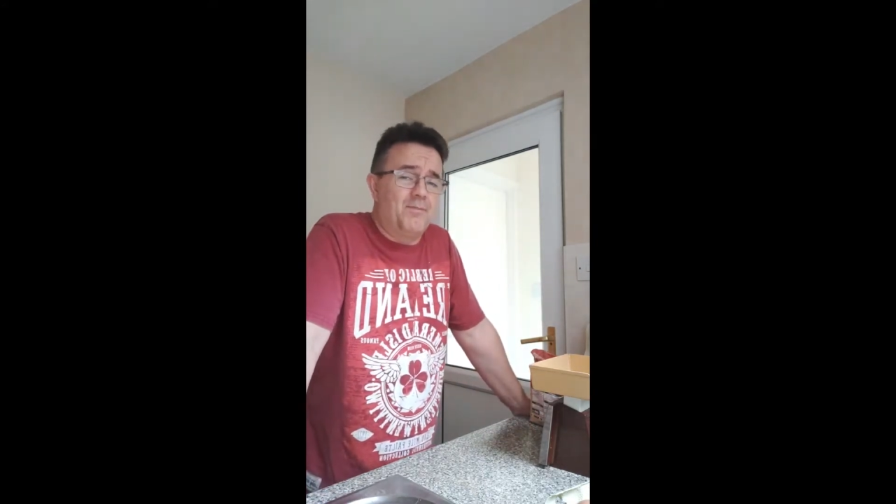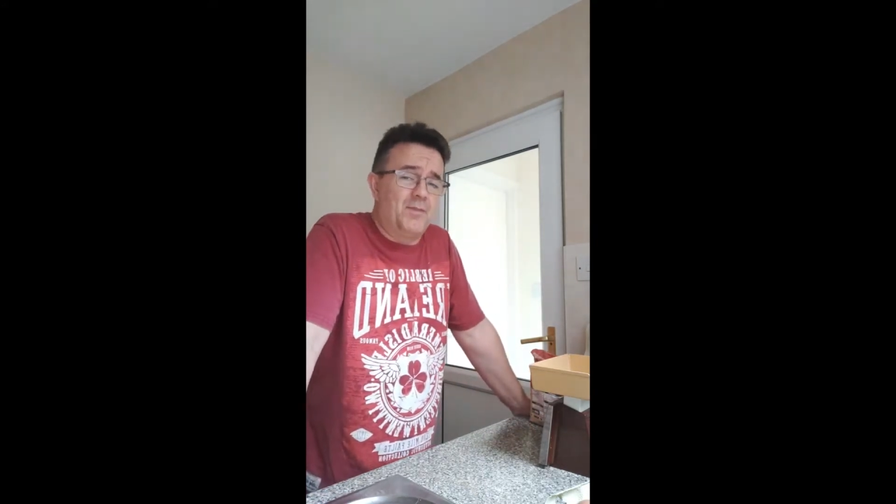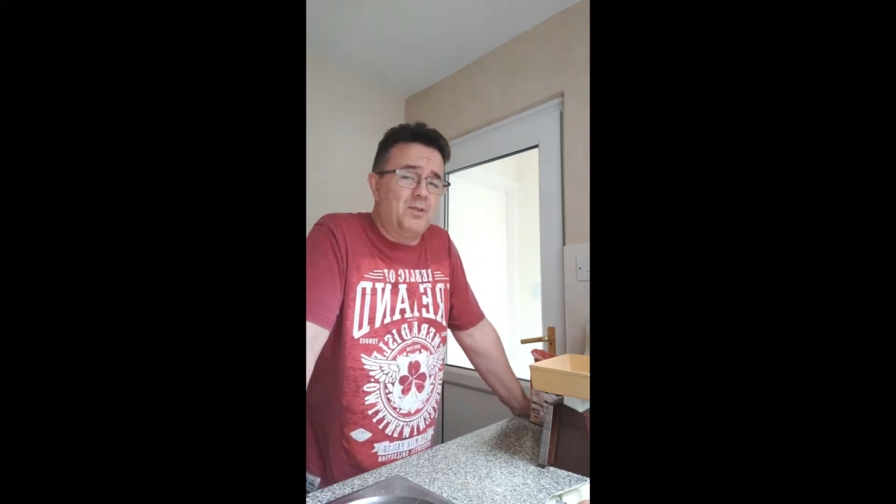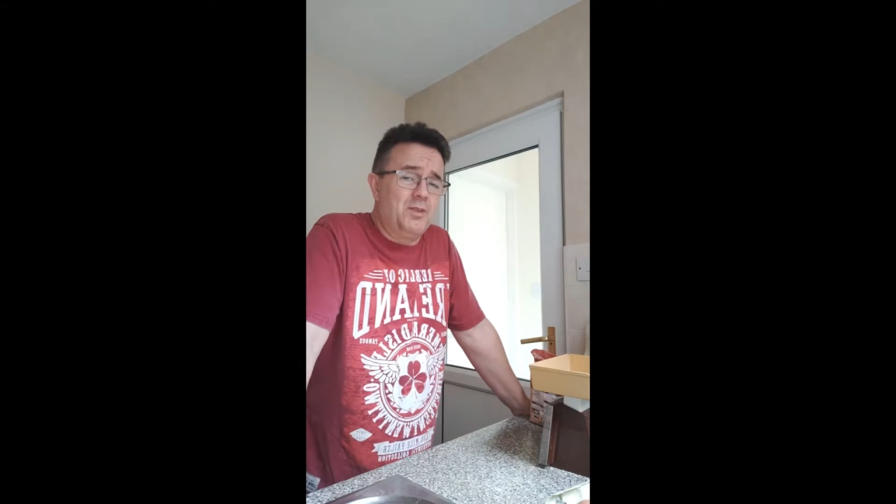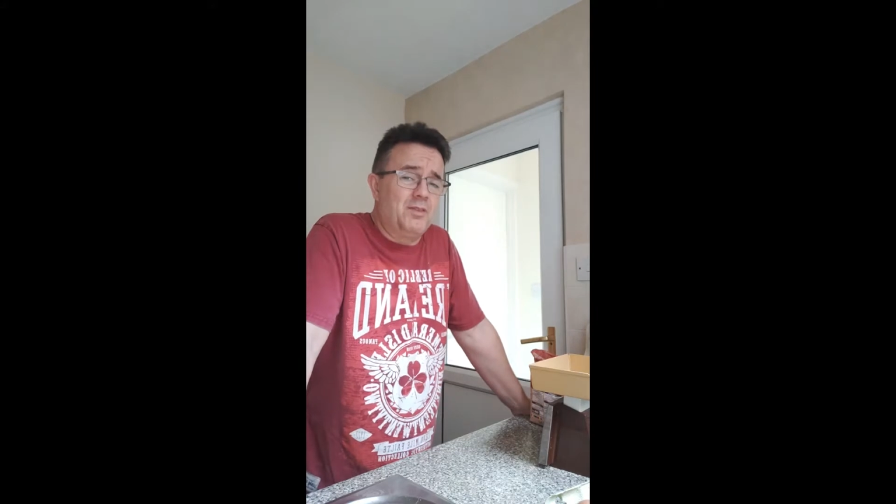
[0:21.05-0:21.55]

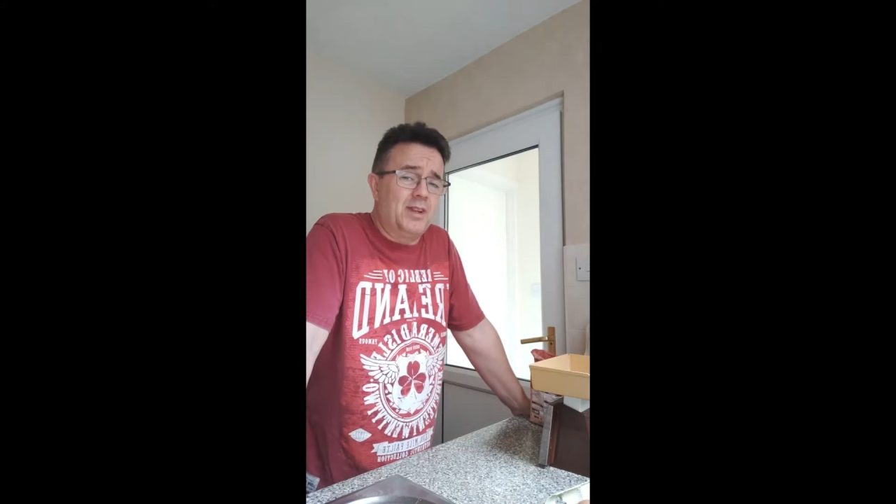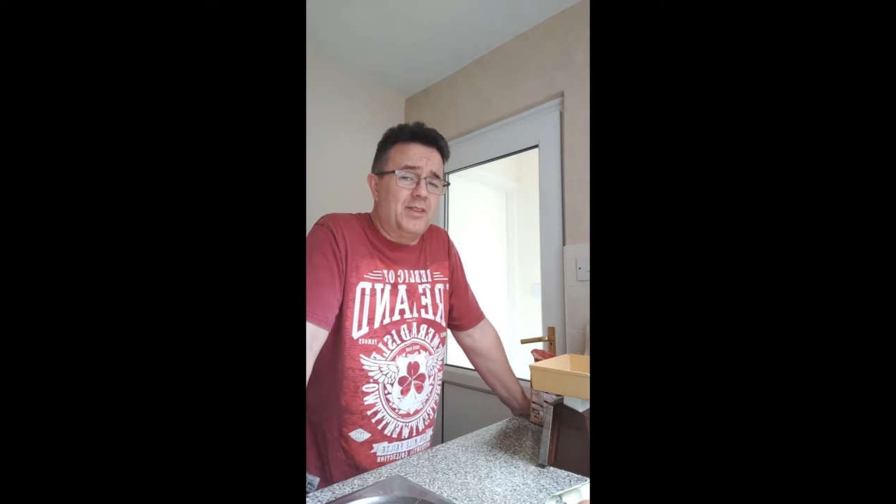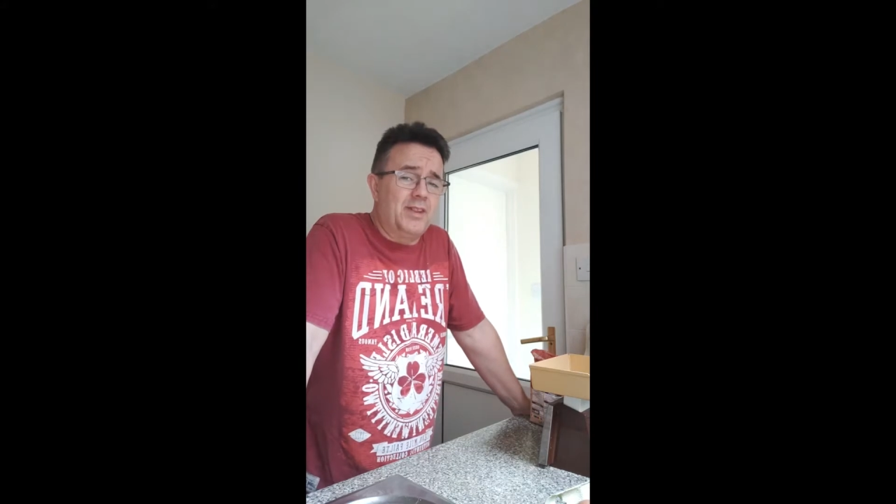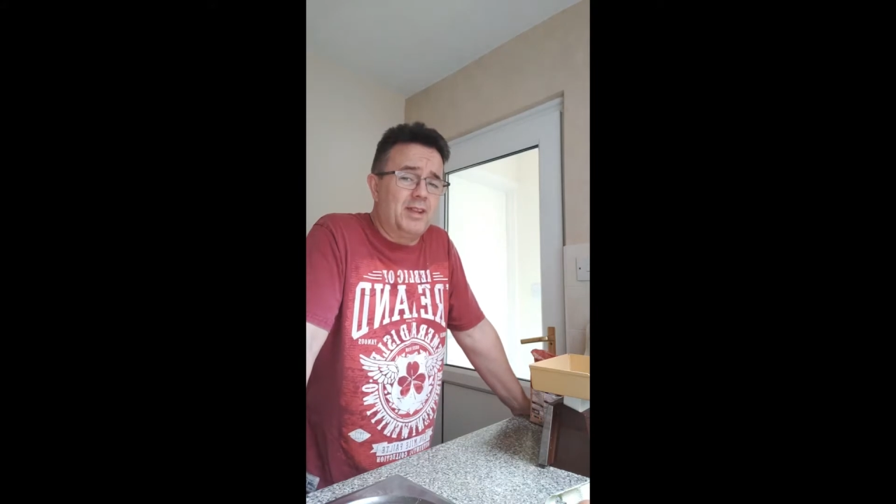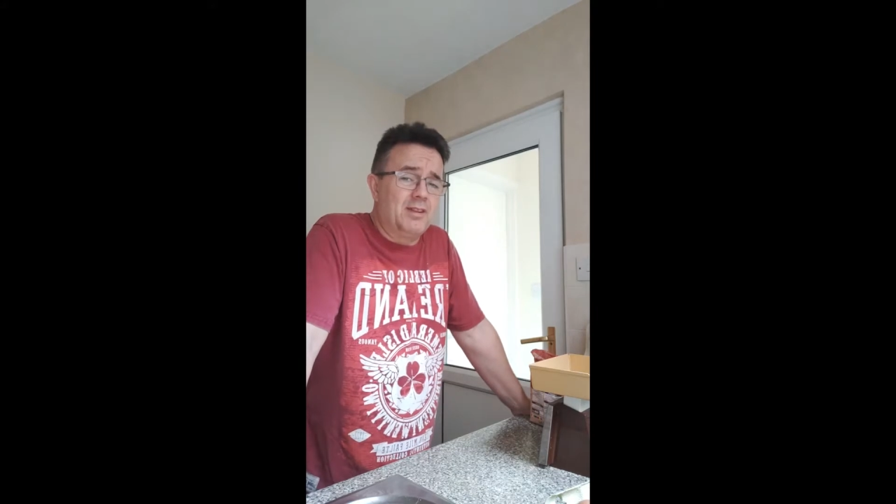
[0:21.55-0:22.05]
doing the right
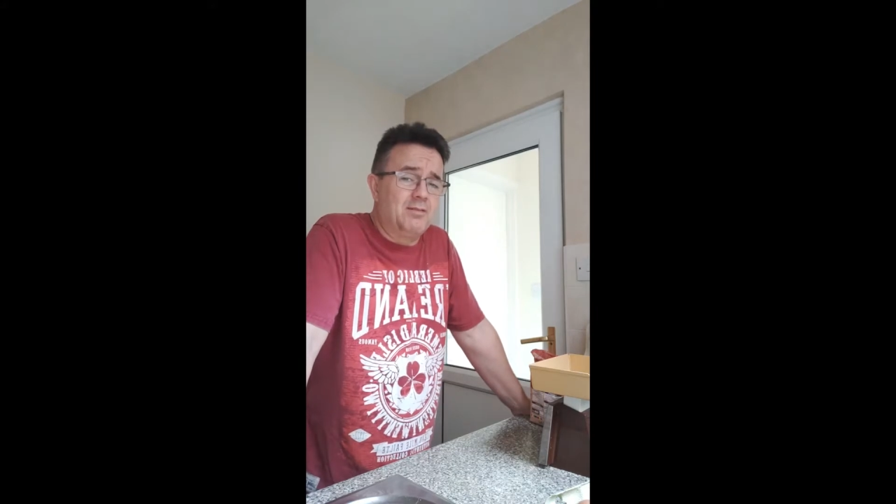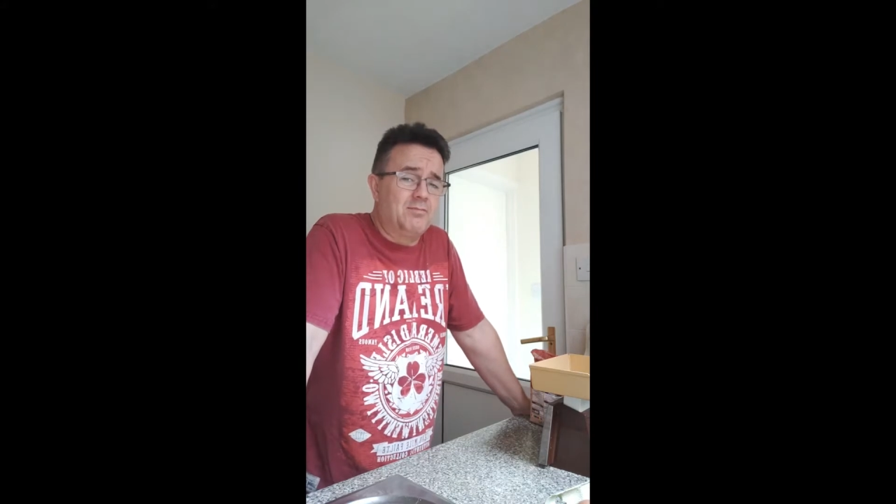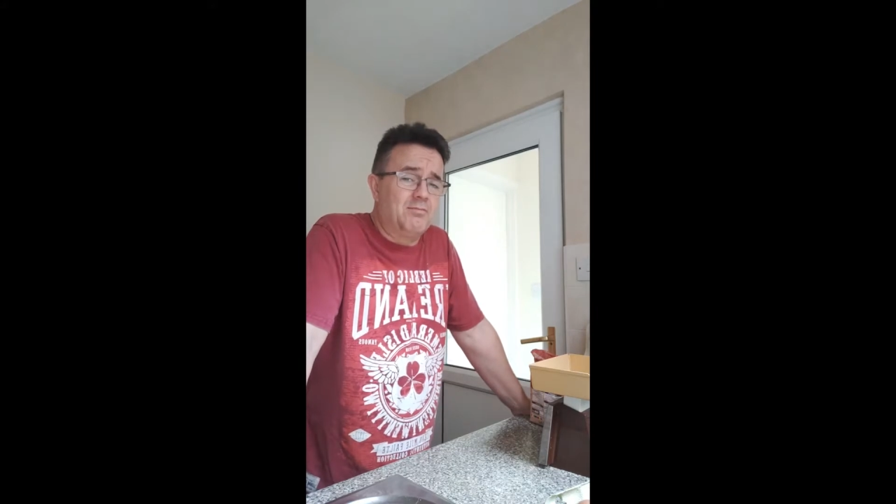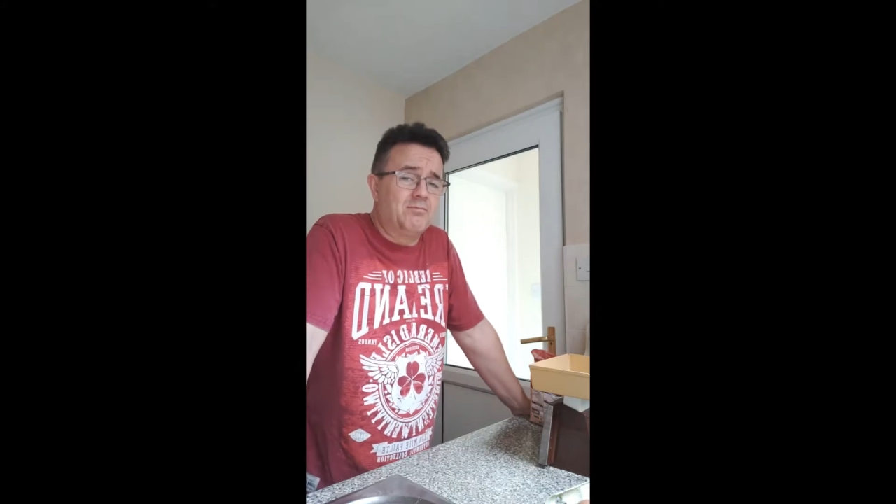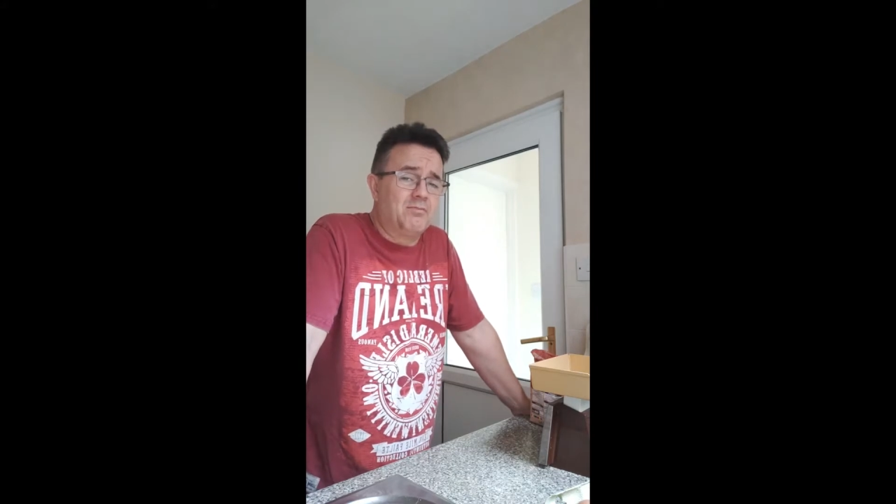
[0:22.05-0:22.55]
thing and